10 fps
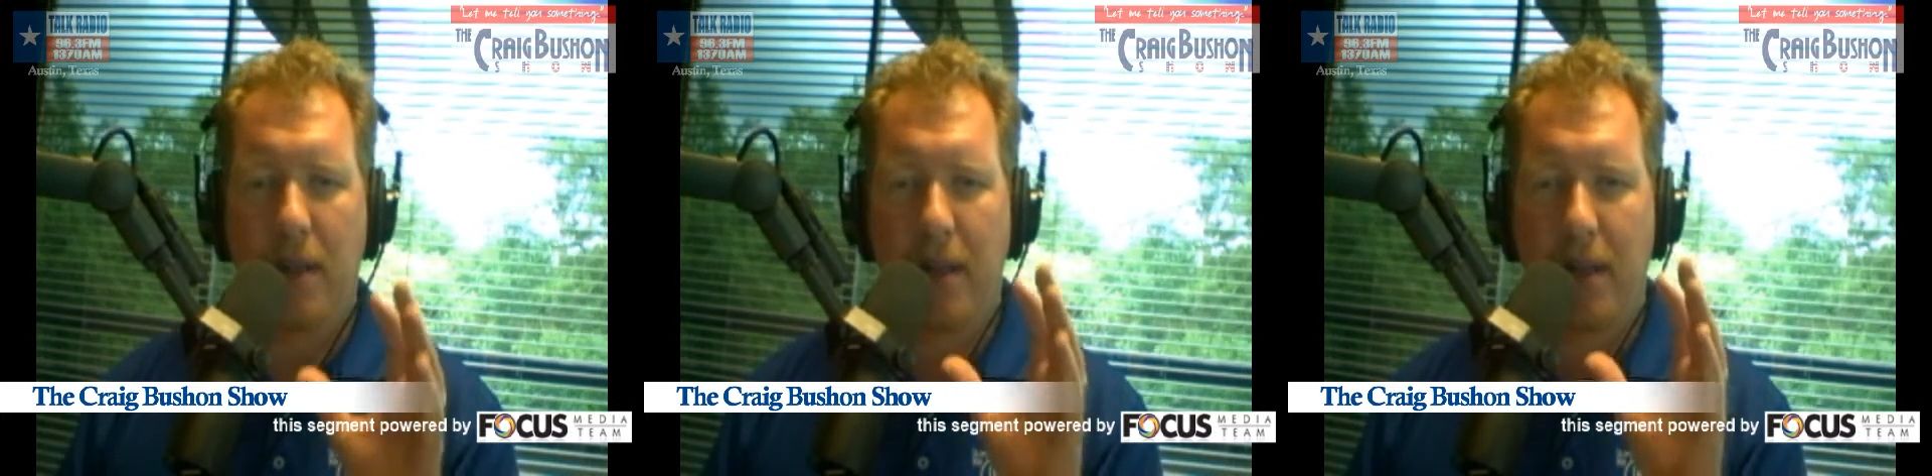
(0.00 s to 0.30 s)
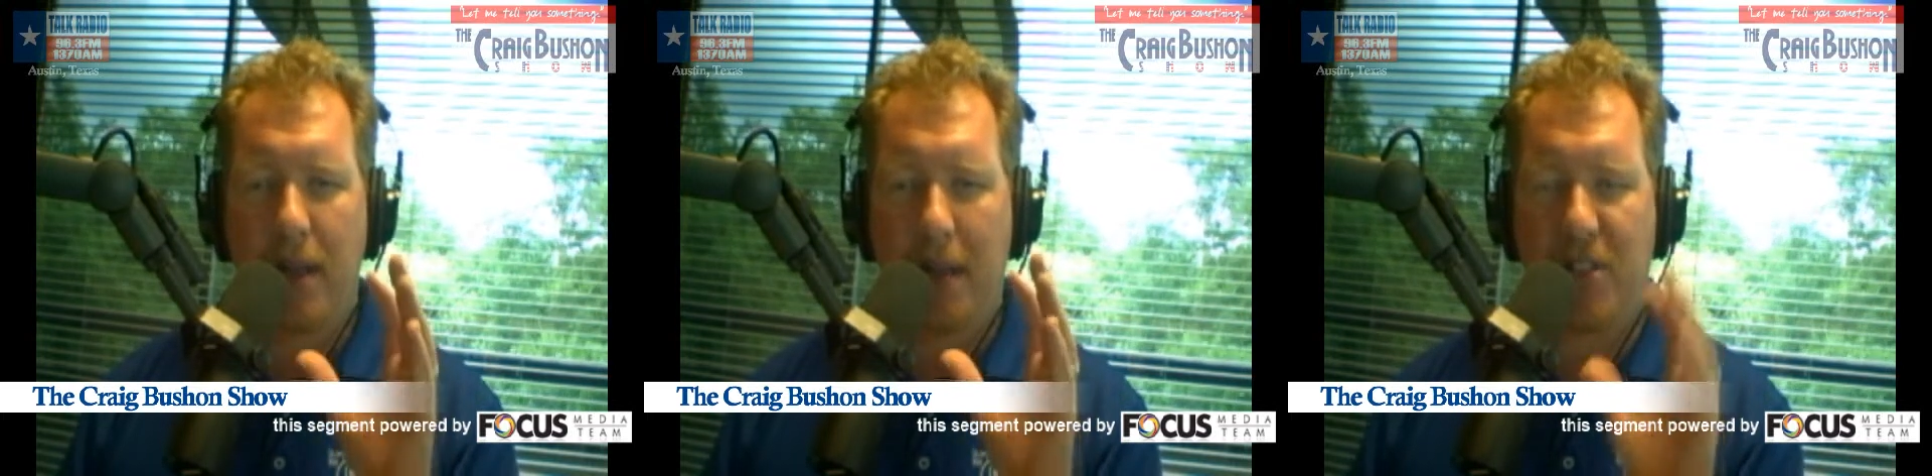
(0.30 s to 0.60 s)

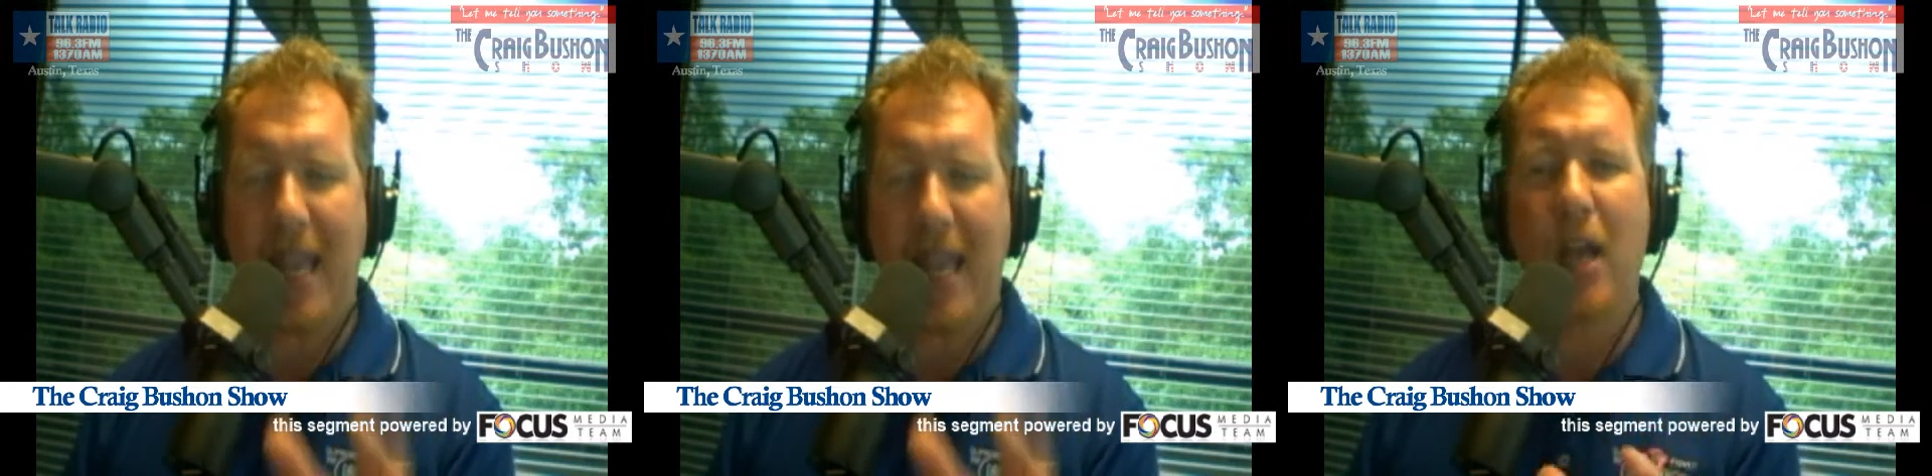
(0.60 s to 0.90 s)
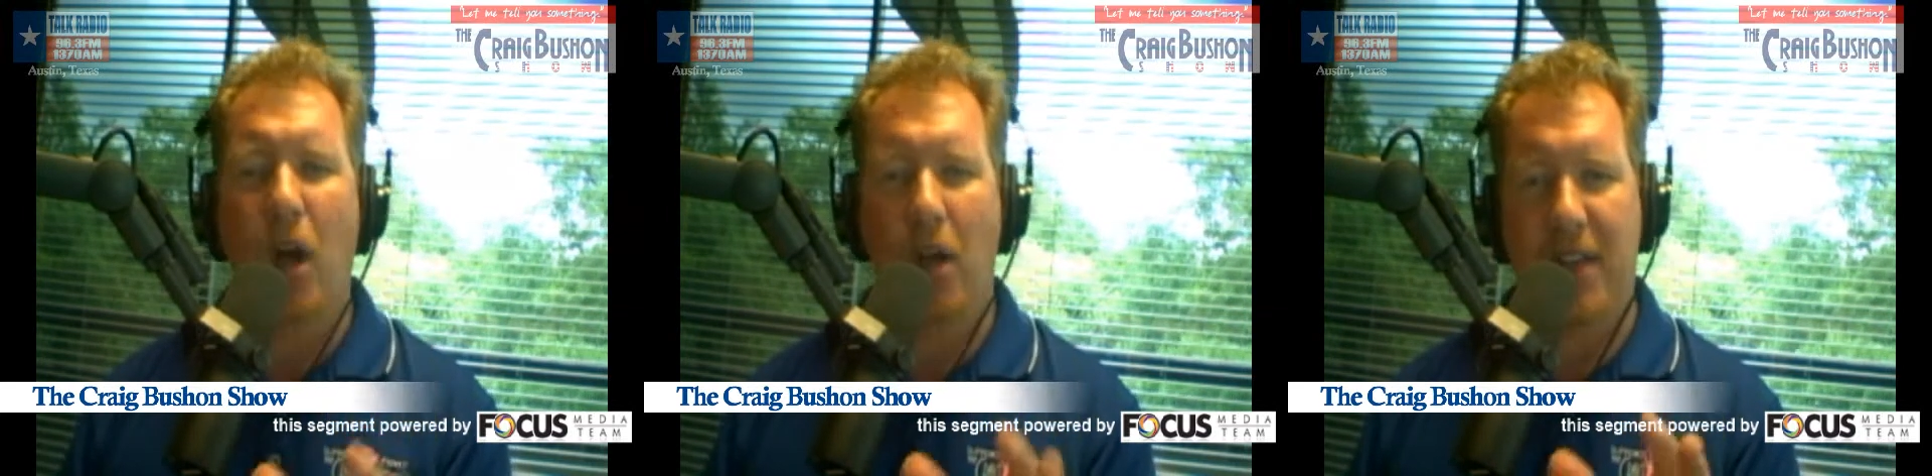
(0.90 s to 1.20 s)
I'm saying
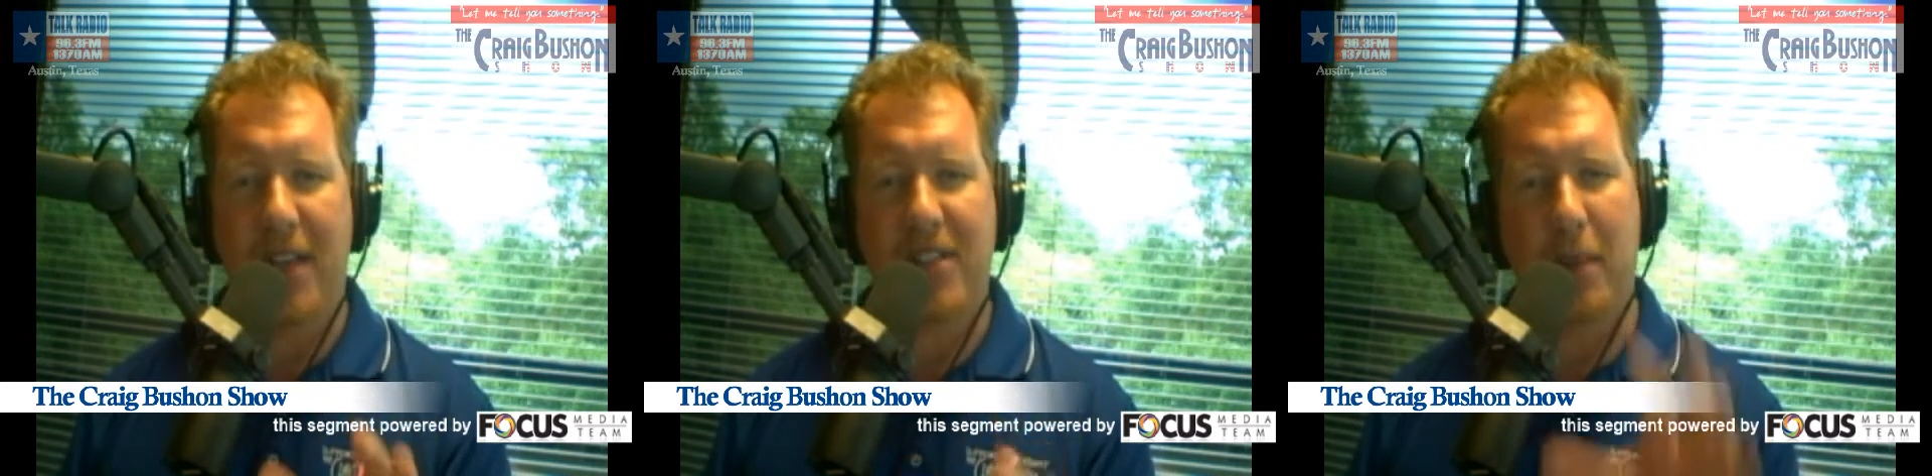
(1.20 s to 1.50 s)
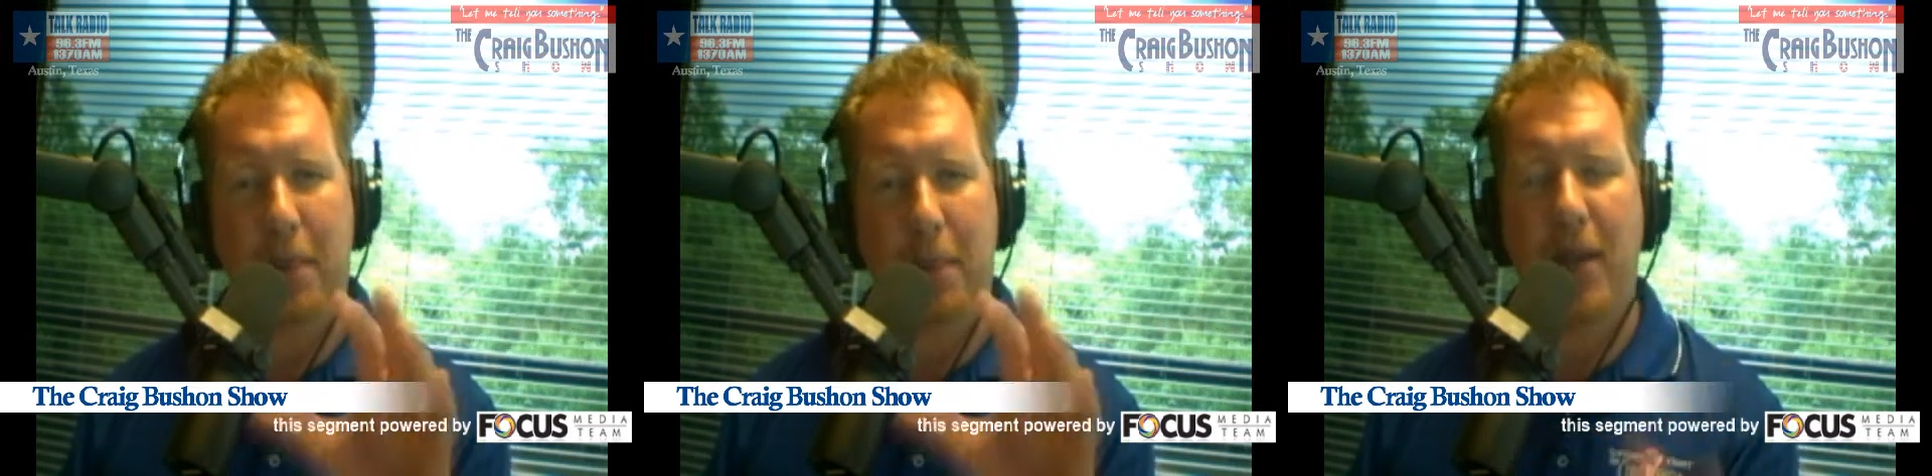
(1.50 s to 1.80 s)
all this. I'm going to
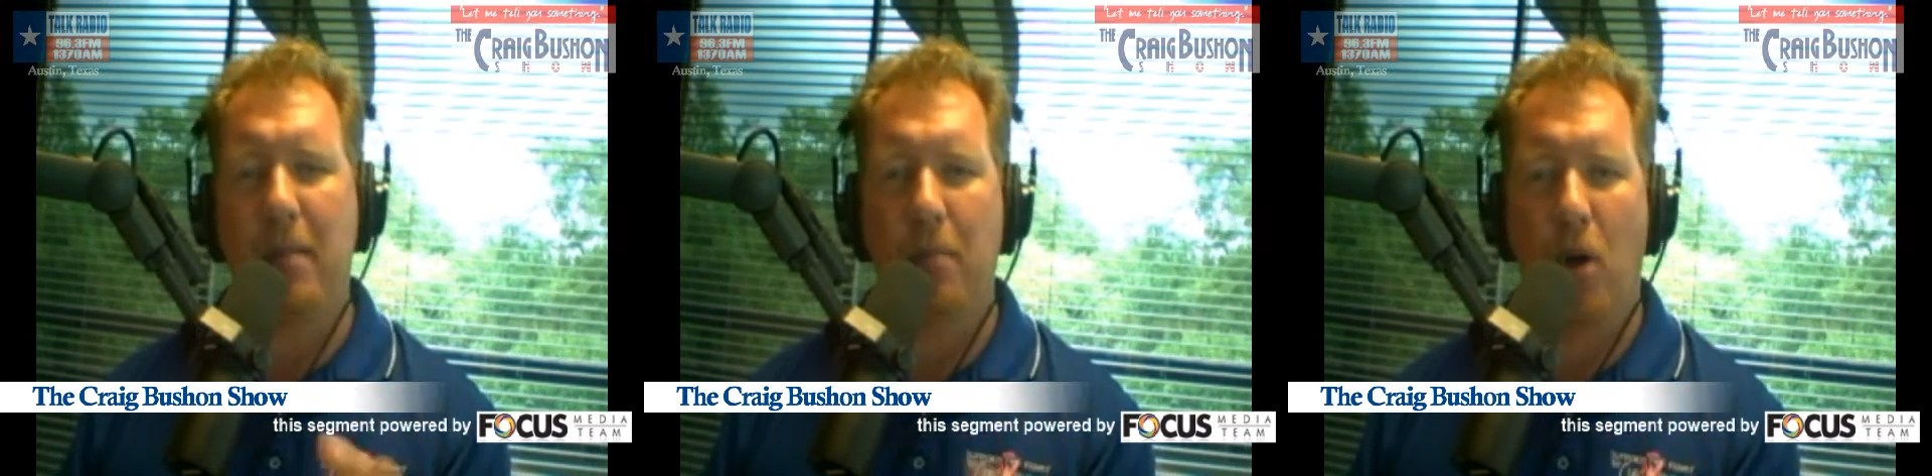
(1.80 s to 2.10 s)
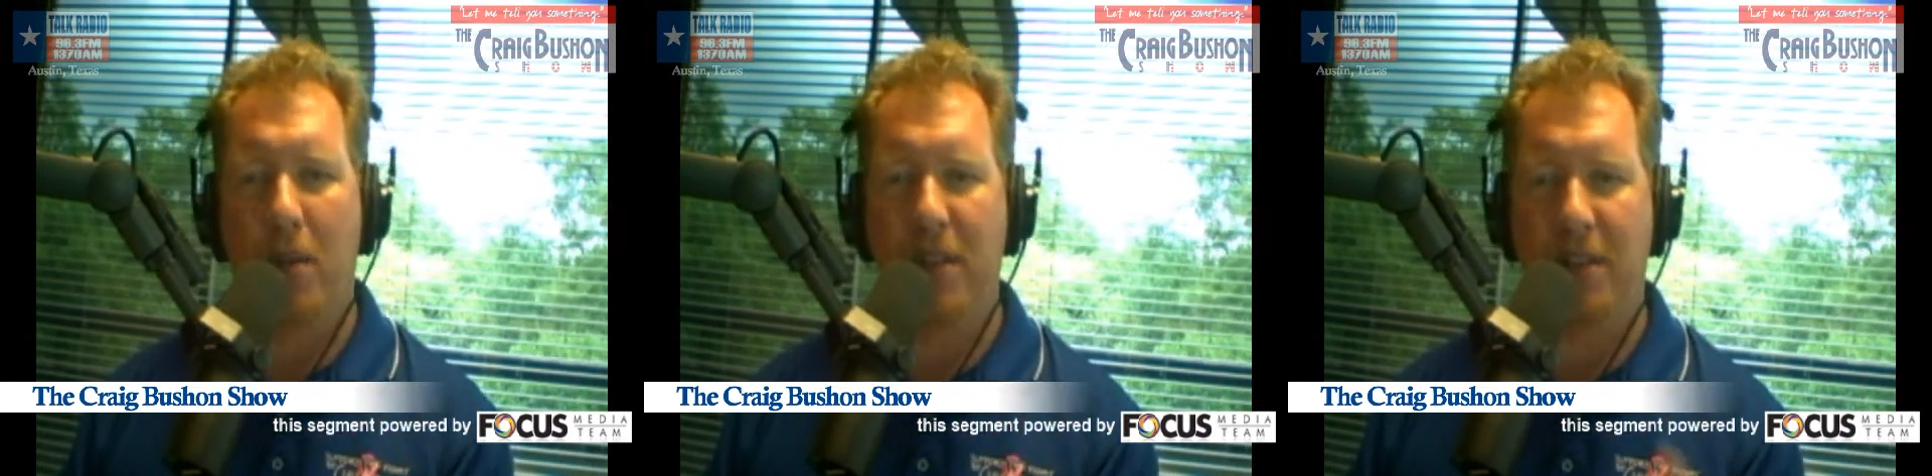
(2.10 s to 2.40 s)
play in a
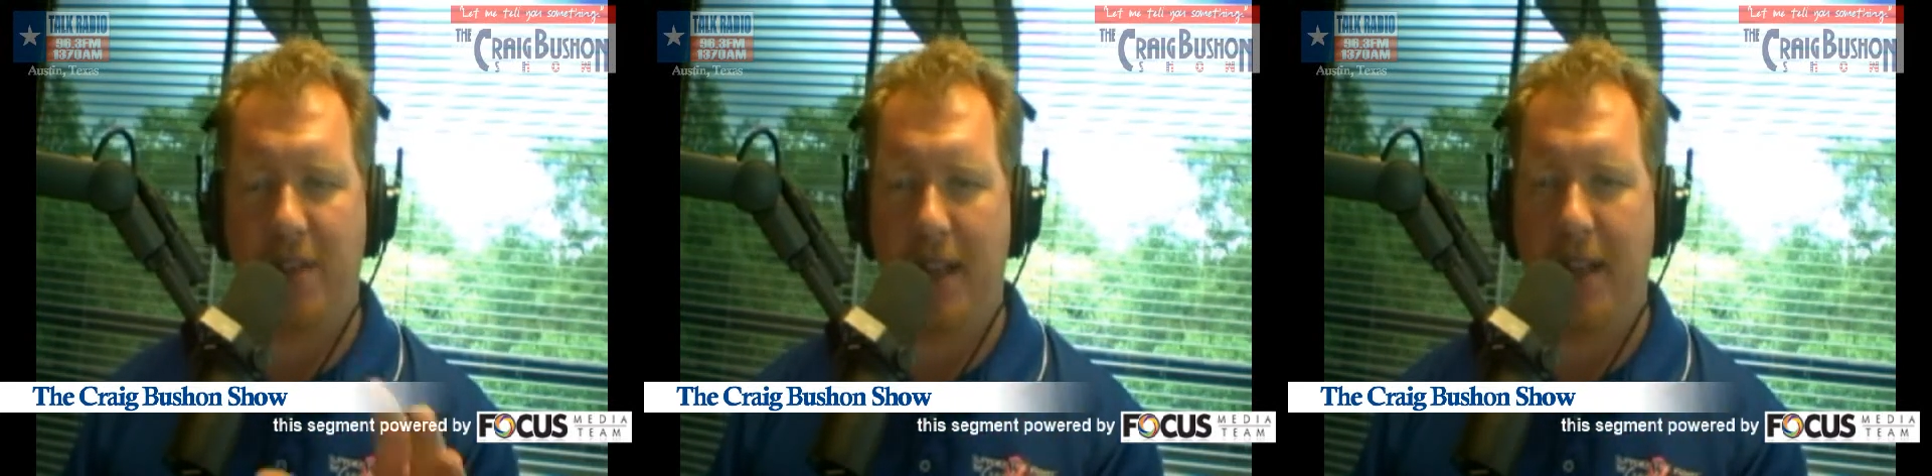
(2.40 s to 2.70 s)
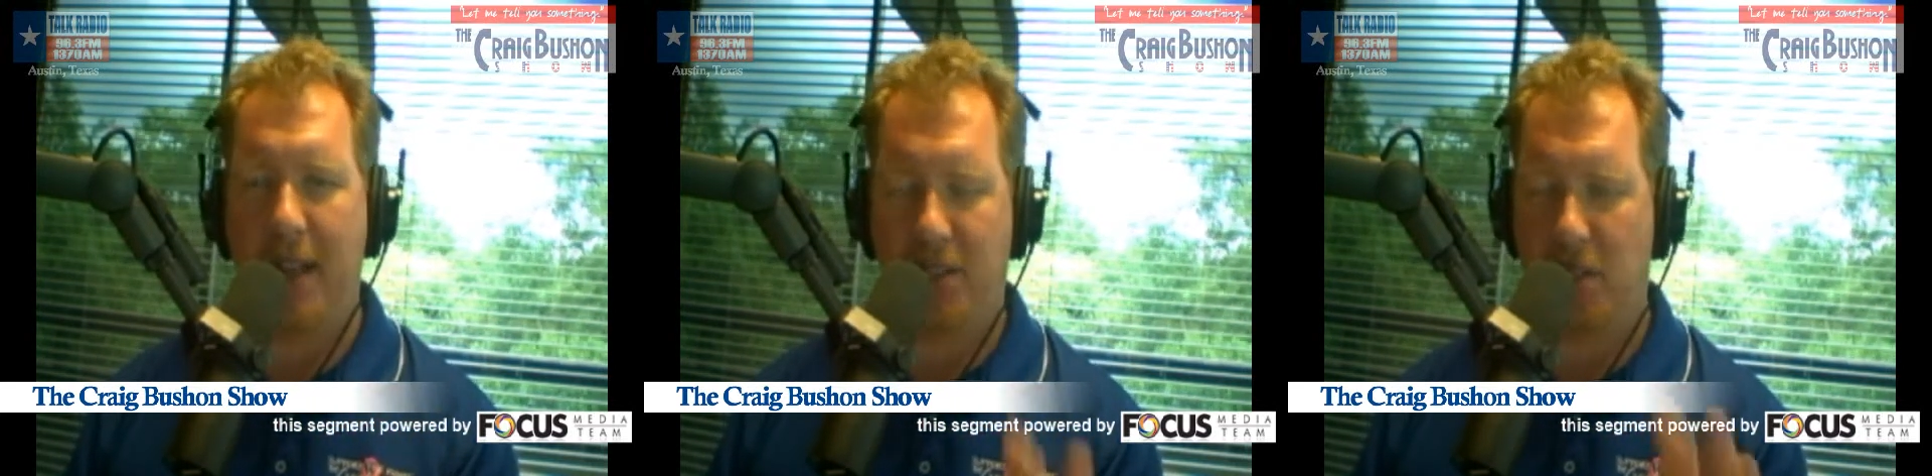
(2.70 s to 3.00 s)
moment the video, excuse me,